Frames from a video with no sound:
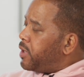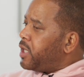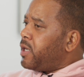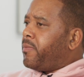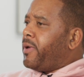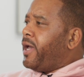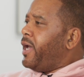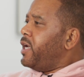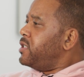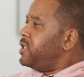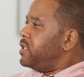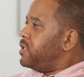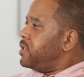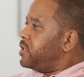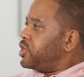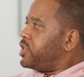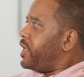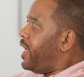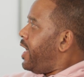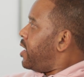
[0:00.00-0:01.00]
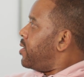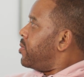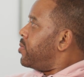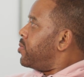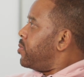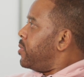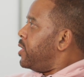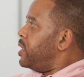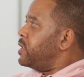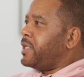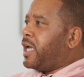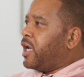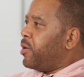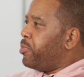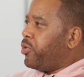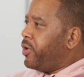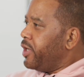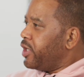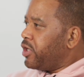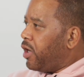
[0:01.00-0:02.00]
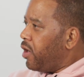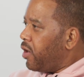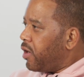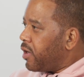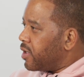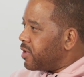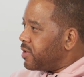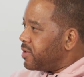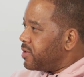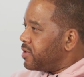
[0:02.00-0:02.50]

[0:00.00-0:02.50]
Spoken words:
But imagine Shaq is not a point guard.